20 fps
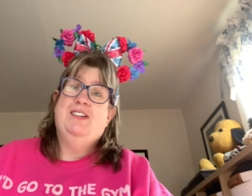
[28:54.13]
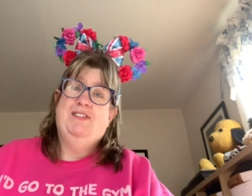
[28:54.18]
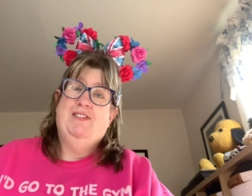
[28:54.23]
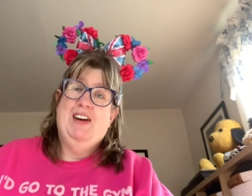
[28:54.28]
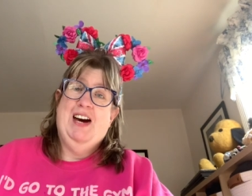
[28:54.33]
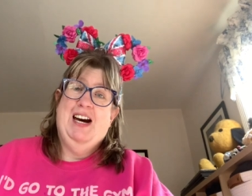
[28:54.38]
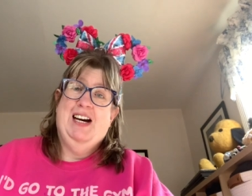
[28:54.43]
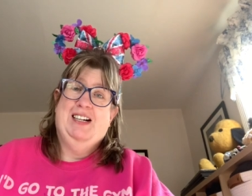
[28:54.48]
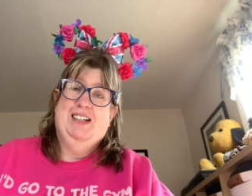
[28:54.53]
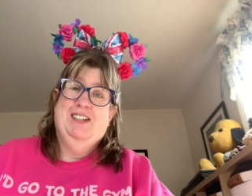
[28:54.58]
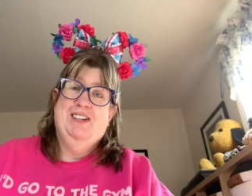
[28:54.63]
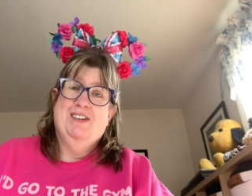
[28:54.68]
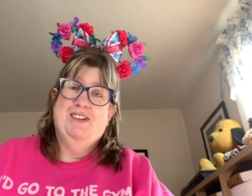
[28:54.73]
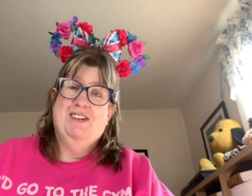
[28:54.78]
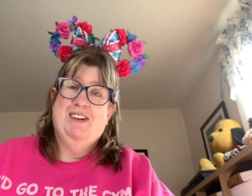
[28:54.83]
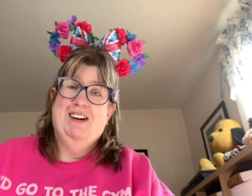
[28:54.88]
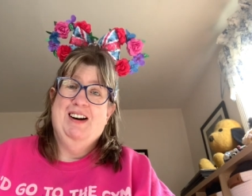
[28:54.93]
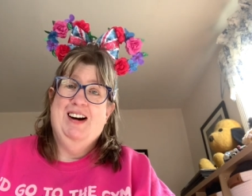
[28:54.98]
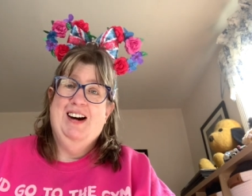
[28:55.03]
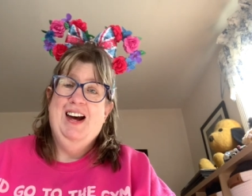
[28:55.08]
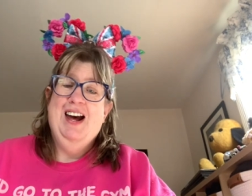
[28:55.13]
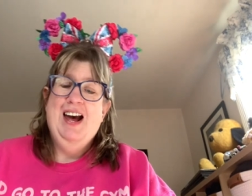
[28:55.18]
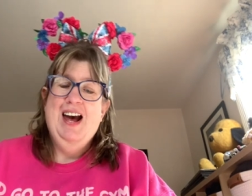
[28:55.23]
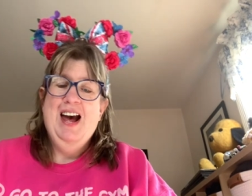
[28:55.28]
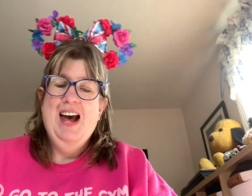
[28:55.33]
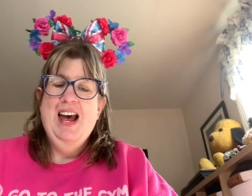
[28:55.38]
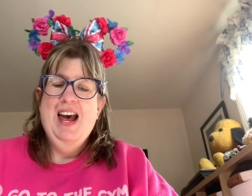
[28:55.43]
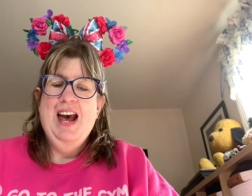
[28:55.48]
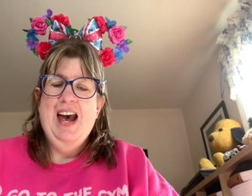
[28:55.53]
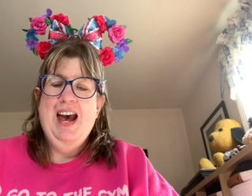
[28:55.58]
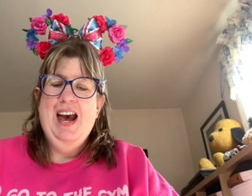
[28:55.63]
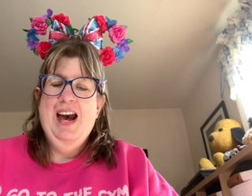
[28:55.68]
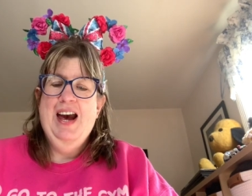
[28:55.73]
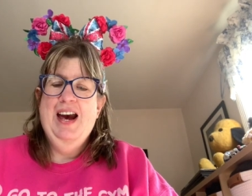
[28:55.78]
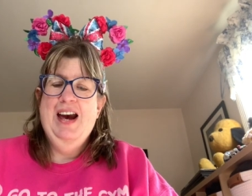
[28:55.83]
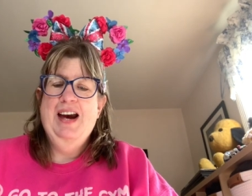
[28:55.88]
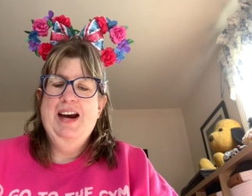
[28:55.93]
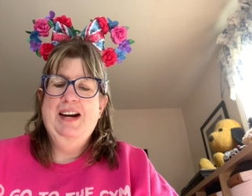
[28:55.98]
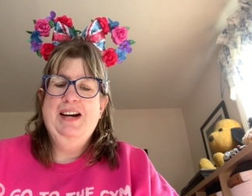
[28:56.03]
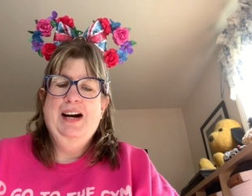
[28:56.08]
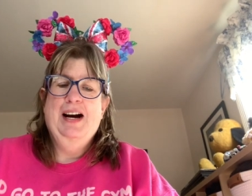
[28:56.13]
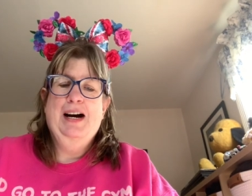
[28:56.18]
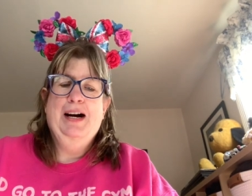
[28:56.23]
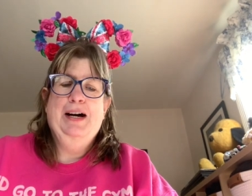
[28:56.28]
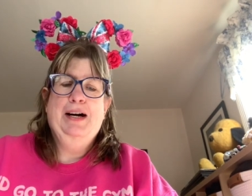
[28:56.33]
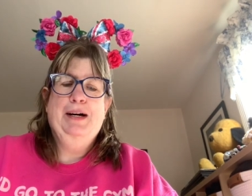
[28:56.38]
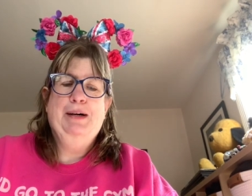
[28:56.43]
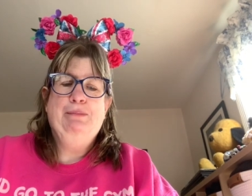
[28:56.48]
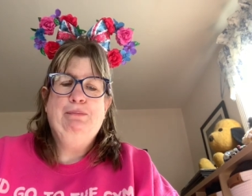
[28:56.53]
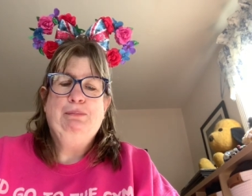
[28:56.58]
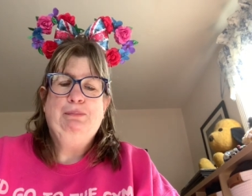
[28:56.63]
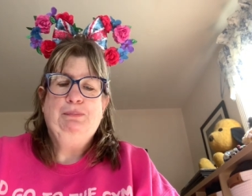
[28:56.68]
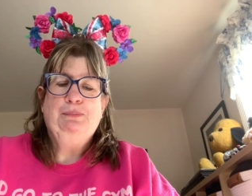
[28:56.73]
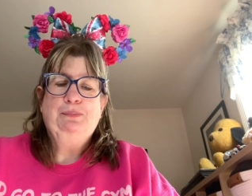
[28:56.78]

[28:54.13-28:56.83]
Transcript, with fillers: factor. And um,